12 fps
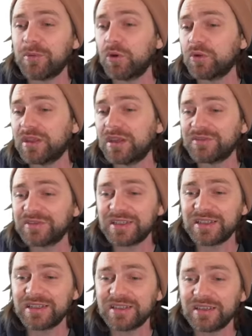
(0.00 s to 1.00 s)
hold N F
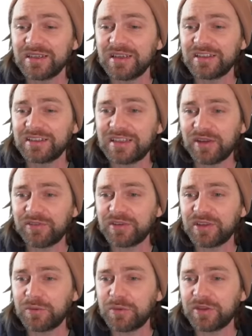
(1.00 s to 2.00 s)
Ts,
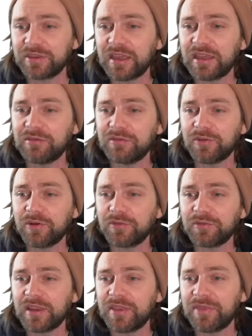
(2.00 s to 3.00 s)
definitely worth getting
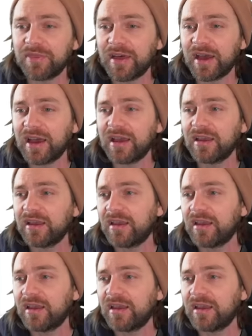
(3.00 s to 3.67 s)
involved in that.